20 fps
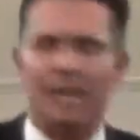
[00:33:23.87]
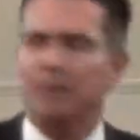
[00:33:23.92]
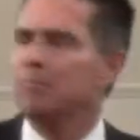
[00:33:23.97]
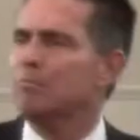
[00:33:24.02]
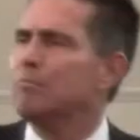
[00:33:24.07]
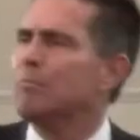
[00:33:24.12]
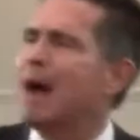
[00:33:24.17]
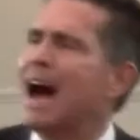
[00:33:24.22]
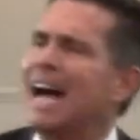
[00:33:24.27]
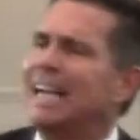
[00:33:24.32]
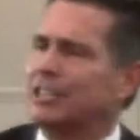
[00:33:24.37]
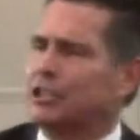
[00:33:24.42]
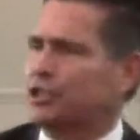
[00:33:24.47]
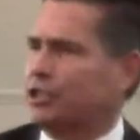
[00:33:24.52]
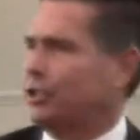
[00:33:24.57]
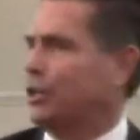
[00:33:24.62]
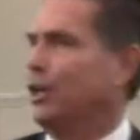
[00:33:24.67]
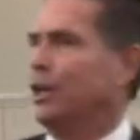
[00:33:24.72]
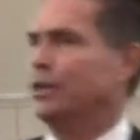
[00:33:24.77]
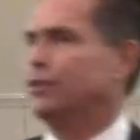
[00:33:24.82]

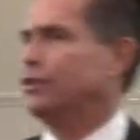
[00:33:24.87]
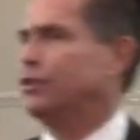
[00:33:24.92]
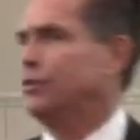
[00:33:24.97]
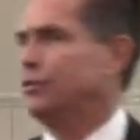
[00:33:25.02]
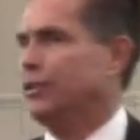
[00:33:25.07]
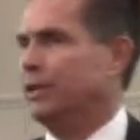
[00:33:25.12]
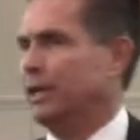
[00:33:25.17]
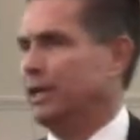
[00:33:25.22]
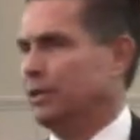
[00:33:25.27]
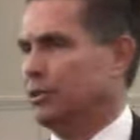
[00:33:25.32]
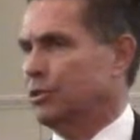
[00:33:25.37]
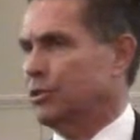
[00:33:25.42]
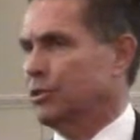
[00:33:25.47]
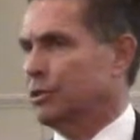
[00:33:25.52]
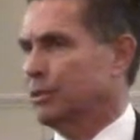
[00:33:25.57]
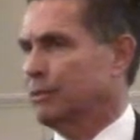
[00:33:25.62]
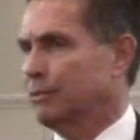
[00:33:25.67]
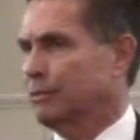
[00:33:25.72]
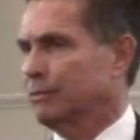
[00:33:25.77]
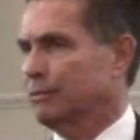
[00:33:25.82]
must do
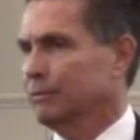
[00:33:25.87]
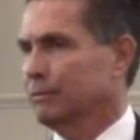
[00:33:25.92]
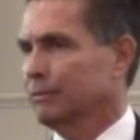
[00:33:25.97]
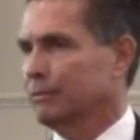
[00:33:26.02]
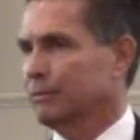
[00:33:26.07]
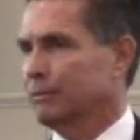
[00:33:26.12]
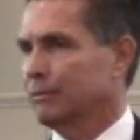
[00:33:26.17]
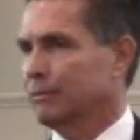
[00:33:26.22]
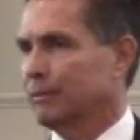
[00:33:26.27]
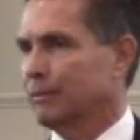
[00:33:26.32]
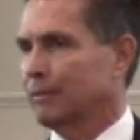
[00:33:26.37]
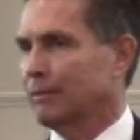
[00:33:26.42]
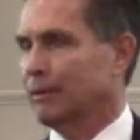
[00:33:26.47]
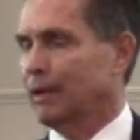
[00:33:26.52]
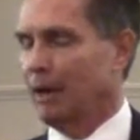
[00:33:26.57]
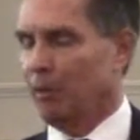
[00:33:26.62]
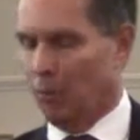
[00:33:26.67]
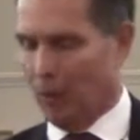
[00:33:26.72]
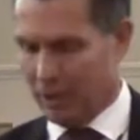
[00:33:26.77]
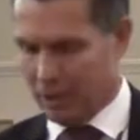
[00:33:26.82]
this.
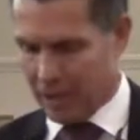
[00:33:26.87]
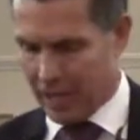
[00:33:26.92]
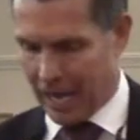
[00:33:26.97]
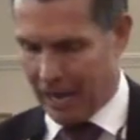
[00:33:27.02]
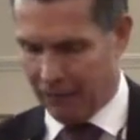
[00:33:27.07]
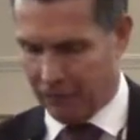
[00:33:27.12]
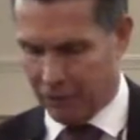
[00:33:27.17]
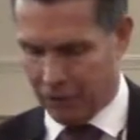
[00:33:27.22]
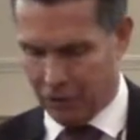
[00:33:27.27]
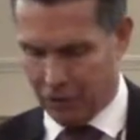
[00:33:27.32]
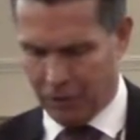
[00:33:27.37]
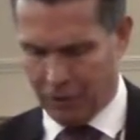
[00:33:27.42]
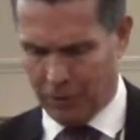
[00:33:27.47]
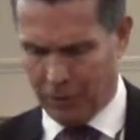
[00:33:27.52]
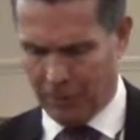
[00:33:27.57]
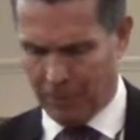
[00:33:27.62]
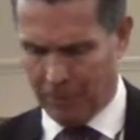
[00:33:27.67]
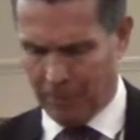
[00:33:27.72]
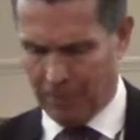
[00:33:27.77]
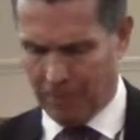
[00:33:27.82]
And what does he have to
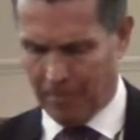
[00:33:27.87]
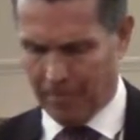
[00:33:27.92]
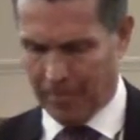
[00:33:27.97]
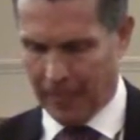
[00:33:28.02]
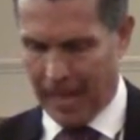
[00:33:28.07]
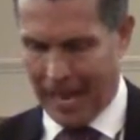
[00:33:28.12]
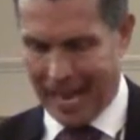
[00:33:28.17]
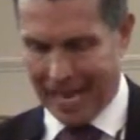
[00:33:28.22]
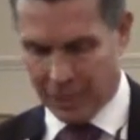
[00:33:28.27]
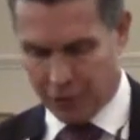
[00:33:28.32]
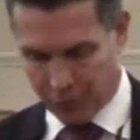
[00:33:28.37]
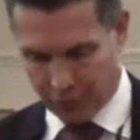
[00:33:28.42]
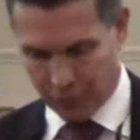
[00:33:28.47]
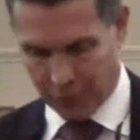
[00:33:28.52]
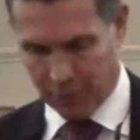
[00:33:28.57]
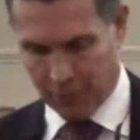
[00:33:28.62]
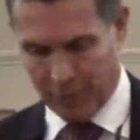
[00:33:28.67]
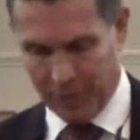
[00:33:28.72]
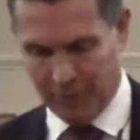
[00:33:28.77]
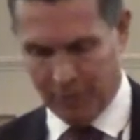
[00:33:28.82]
do? As for
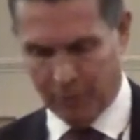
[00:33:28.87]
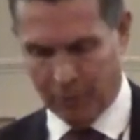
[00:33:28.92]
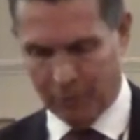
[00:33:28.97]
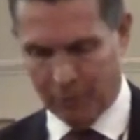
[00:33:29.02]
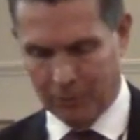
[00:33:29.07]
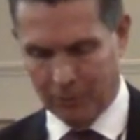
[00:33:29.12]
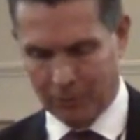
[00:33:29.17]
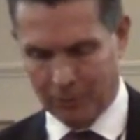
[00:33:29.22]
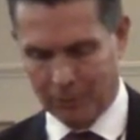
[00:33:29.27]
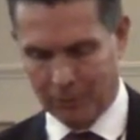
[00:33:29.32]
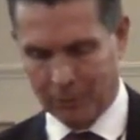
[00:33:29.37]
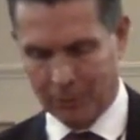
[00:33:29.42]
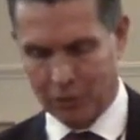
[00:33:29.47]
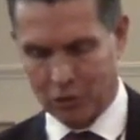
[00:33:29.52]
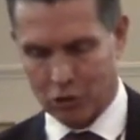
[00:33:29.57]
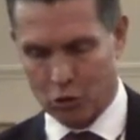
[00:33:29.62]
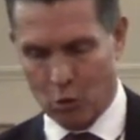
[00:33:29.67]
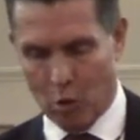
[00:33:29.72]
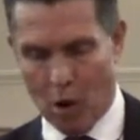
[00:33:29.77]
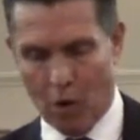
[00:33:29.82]
the people,
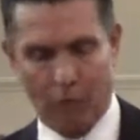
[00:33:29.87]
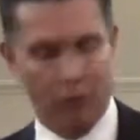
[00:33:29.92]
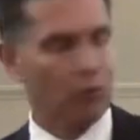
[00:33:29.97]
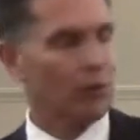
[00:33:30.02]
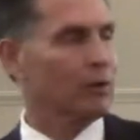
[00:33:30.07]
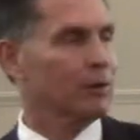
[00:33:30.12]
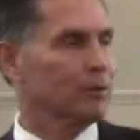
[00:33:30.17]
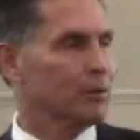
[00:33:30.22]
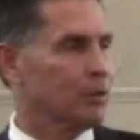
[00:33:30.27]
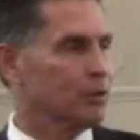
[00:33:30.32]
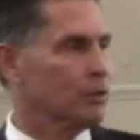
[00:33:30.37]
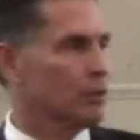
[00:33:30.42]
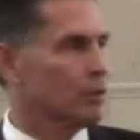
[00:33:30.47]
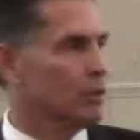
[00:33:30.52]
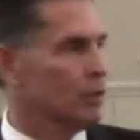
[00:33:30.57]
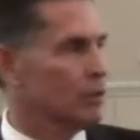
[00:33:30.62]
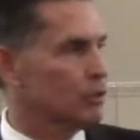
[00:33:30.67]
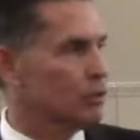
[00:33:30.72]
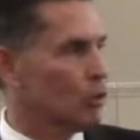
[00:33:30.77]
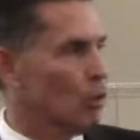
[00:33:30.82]
so, offer,
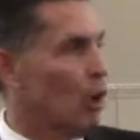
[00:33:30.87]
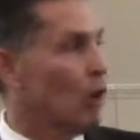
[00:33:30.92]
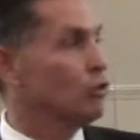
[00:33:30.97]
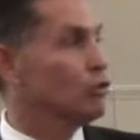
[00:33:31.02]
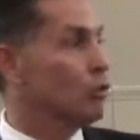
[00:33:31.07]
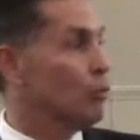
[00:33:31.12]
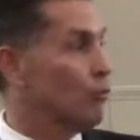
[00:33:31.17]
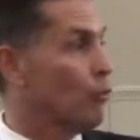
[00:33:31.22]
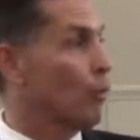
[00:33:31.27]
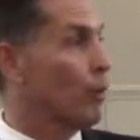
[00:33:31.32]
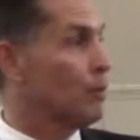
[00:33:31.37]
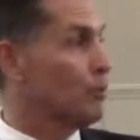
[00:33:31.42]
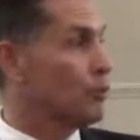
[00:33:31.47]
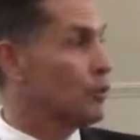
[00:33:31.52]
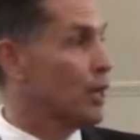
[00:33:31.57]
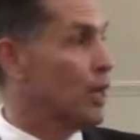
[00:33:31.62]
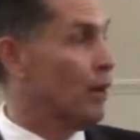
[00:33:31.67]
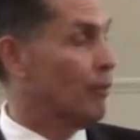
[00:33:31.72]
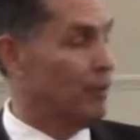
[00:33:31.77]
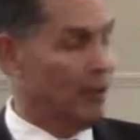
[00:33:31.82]
so also for
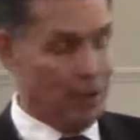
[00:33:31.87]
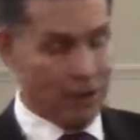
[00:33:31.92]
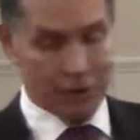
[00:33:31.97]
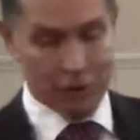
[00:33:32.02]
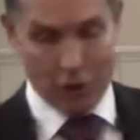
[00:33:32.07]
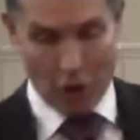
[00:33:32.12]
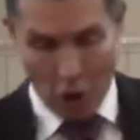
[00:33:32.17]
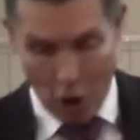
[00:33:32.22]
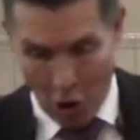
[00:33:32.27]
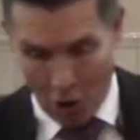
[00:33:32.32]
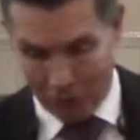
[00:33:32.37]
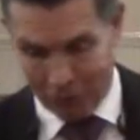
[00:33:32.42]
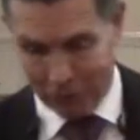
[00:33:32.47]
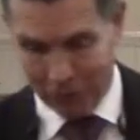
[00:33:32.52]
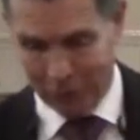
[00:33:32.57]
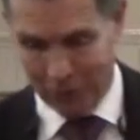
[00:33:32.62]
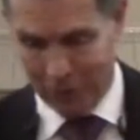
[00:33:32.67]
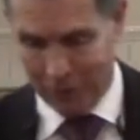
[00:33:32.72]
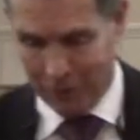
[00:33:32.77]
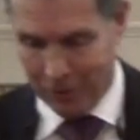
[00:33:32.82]
himself to
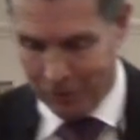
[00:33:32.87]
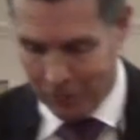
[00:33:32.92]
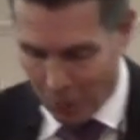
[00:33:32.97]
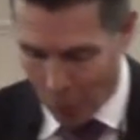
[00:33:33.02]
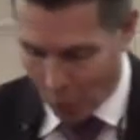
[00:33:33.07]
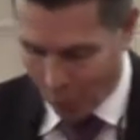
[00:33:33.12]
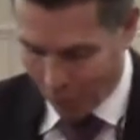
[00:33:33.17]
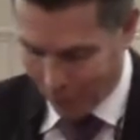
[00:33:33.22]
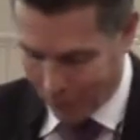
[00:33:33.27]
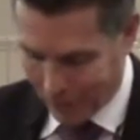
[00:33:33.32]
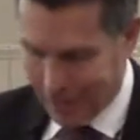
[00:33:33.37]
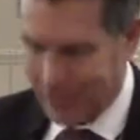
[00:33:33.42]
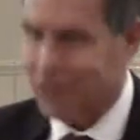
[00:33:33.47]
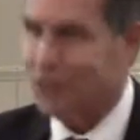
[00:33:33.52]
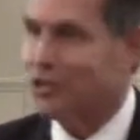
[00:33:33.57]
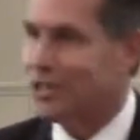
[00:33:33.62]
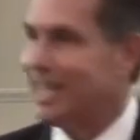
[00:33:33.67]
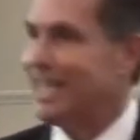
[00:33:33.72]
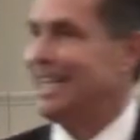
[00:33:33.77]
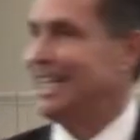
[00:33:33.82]
offer for
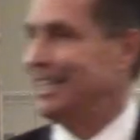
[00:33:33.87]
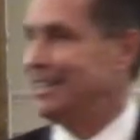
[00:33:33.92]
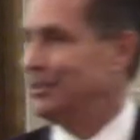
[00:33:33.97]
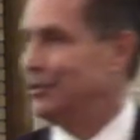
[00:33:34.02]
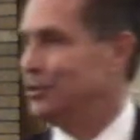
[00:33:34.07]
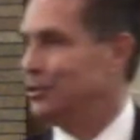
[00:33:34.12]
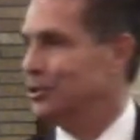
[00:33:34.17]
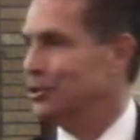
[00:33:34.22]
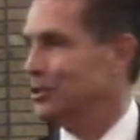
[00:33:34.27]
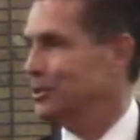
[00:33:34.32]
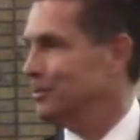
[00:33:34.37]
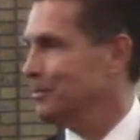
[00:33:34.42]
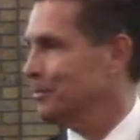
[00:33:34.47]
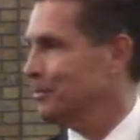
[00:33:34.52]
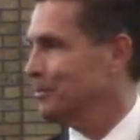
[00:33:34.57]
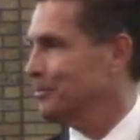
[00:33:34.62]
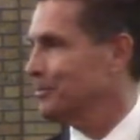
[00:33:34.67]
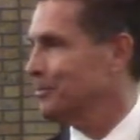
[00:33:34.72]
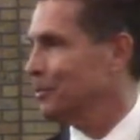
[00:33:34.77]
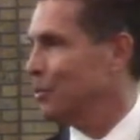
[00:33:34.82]
sins.
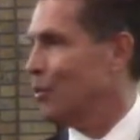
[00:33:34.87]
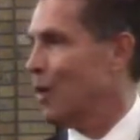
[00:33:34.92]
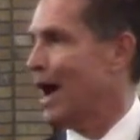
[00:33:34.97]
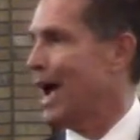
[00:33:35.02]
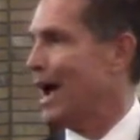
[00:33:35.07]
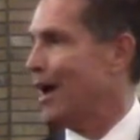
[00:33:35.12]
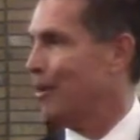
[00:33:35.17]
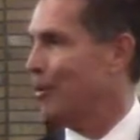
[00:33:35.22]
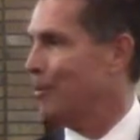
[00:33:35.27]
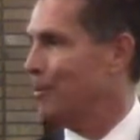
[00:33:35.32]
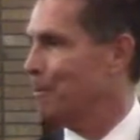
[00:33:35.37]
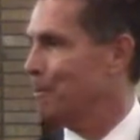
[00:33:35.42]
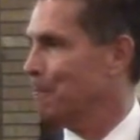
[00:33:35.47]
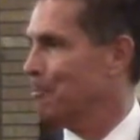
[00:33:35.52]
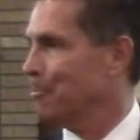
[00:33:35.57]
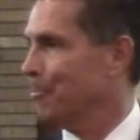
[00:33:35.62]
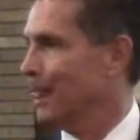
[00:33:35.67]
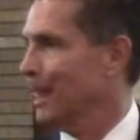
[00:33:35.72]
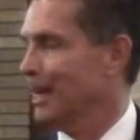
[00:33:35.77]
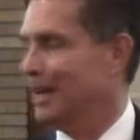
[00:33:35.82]
Wow.
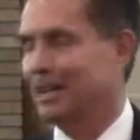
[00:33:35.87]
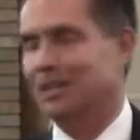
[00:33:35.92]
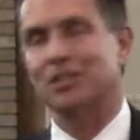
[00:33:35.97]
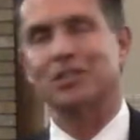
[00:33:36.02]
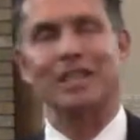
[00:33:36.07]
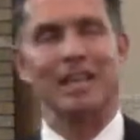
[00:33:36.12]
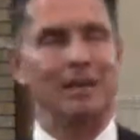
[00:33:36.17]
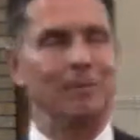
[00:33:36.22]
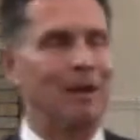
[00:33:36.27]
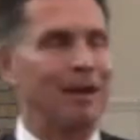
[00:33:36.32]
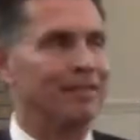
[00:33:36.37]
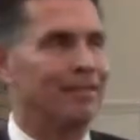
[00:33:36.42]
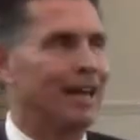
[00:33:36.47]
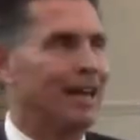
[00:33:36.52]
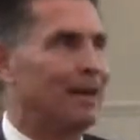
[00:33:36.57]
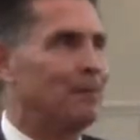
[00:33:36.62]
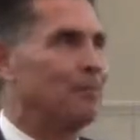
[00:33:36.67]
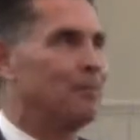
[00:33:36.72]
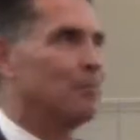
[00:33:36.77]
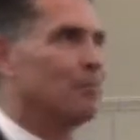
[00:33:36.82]
I just think about
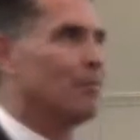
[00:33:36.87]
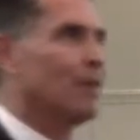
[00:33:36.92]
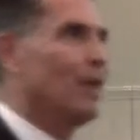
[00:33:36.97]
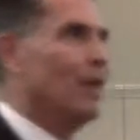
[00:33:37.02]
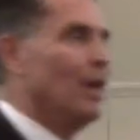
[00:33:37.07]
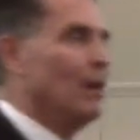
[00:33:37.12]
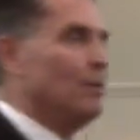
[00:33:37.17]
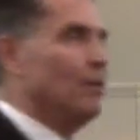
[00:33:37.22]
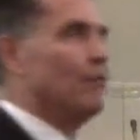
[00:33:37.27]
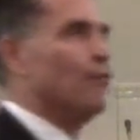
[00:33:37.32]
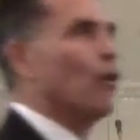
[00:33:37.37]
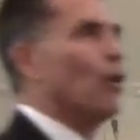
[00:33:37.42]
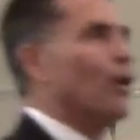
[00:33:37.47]
that. Before